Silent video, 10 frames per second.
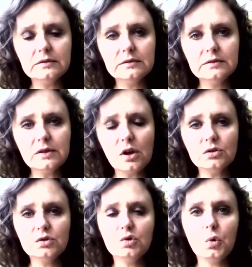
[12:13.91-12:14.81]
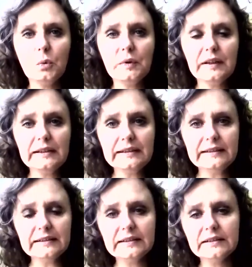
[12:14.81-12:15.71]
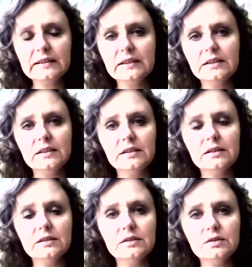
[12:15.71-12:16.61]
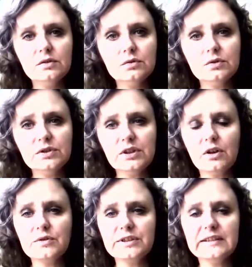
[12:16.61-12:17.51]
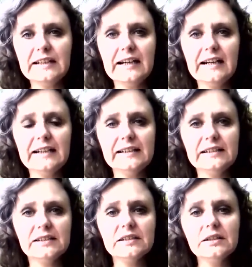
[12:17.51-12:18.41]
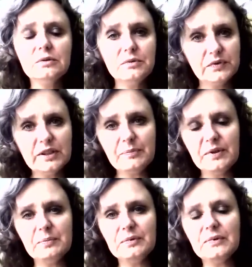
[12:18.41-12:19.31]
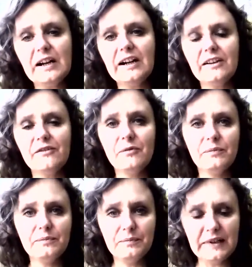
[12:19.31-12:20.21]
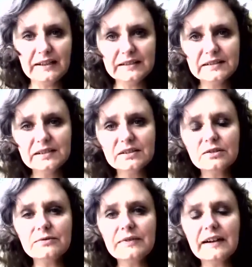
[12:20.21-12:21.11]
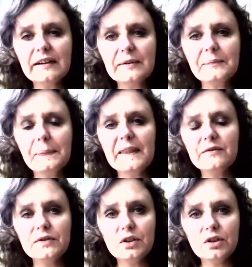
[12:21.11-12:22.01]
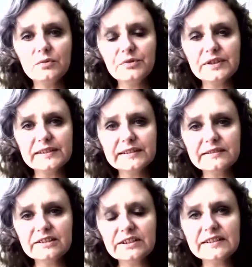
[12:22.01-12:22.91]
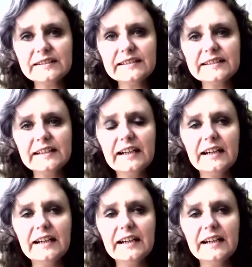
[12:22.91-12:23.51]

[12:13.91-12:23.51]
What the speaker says: not too willing to socialize with the people I met so far, for obvious reasons.